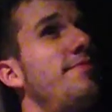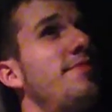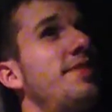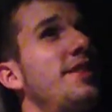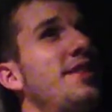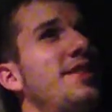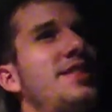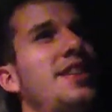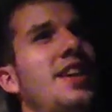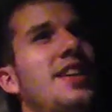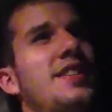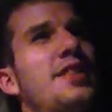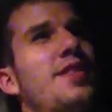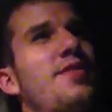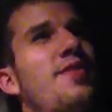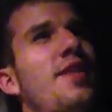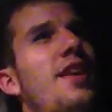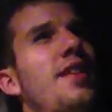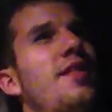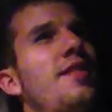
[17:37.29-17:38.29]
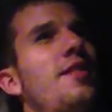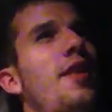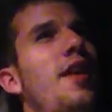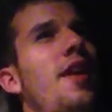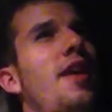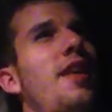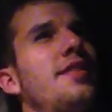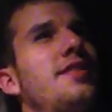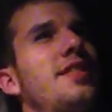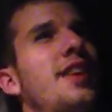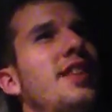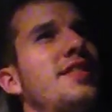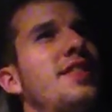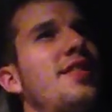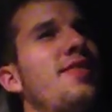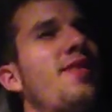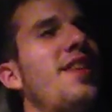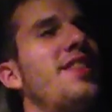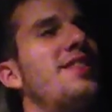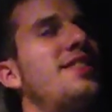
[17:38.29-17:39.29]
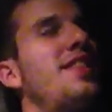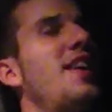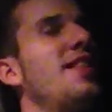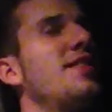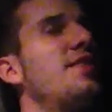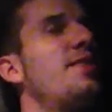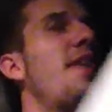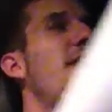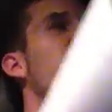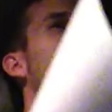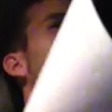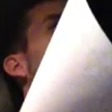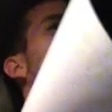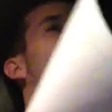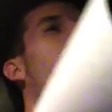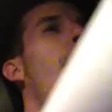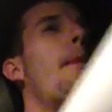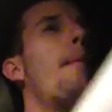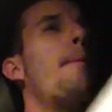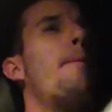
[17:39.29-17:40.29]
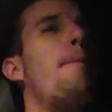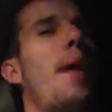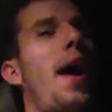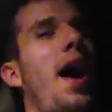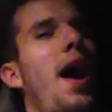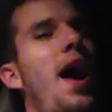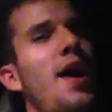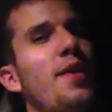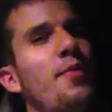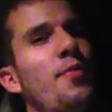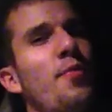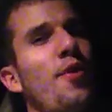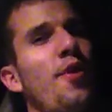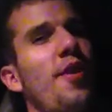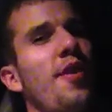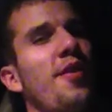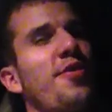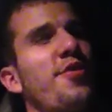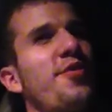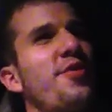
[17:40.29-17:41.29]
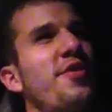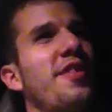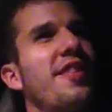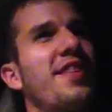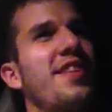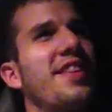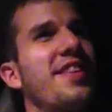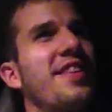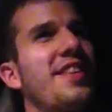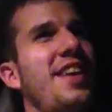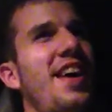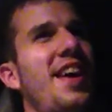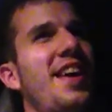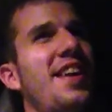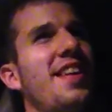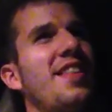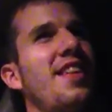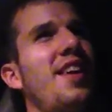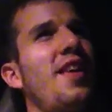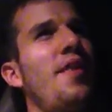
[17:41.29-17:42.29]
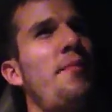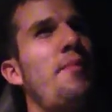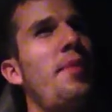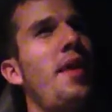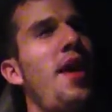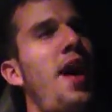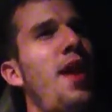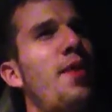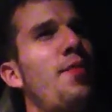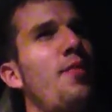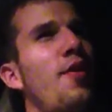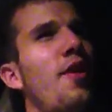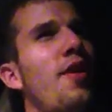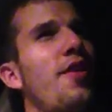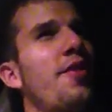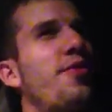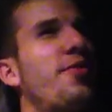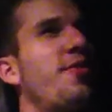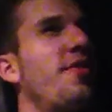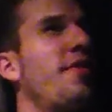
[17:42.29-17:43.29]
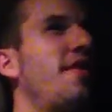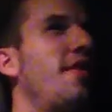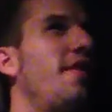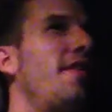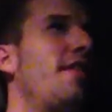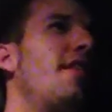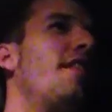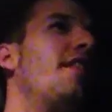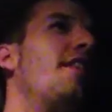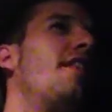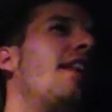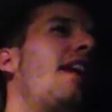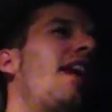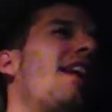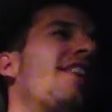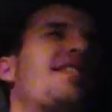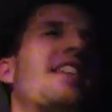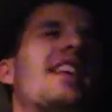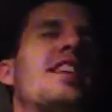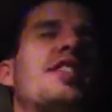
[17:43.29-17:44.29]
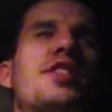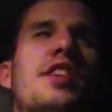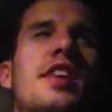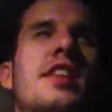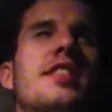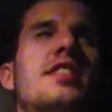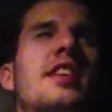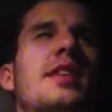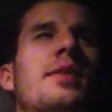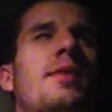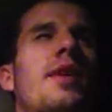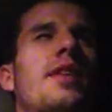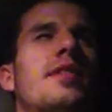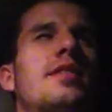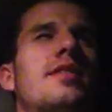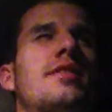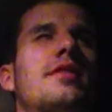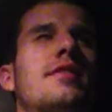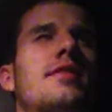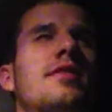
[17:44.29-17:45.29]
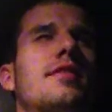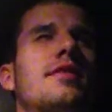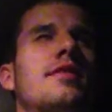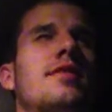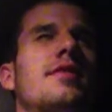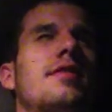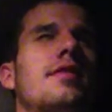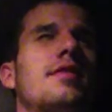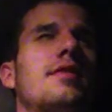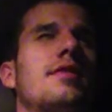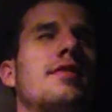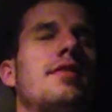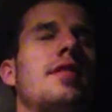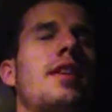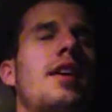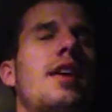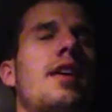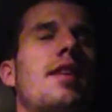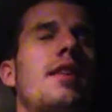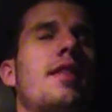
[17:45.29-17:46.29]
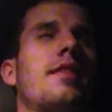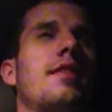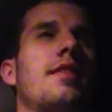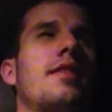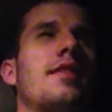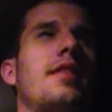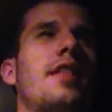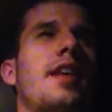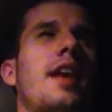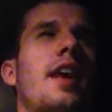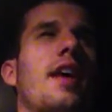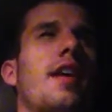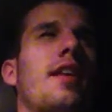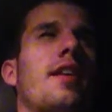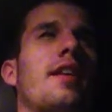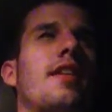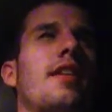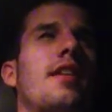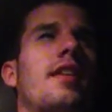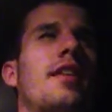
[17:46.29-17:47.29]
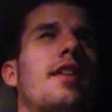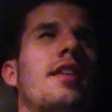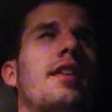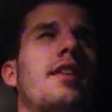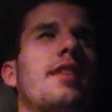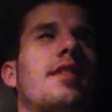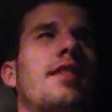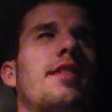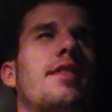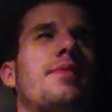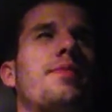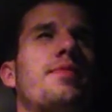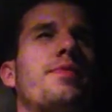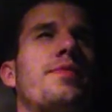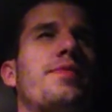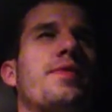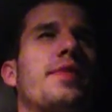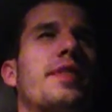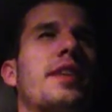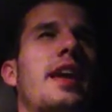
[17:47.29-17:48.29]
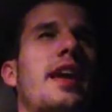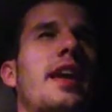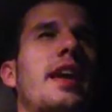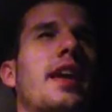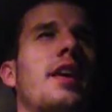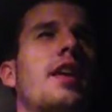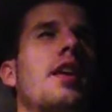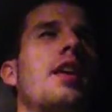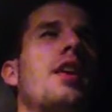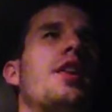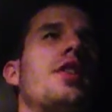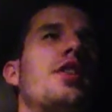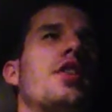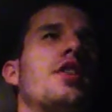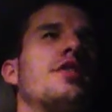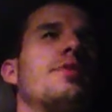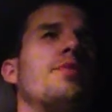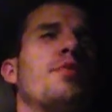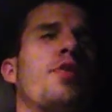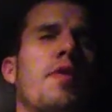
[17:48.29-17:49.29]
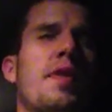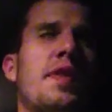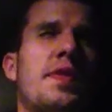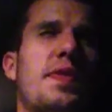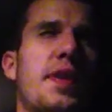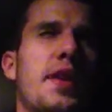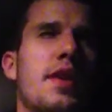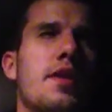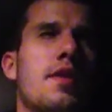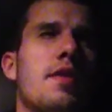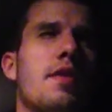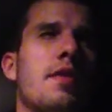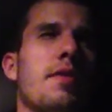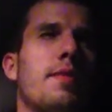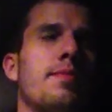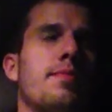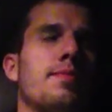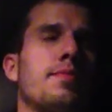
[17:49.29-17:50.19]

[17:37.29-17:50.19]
there's Dustin Rancel's favorite, Bonworth. Gotta love Bonworth. I think GNC was there. Oh, I'm forgetting. There's a movie theater.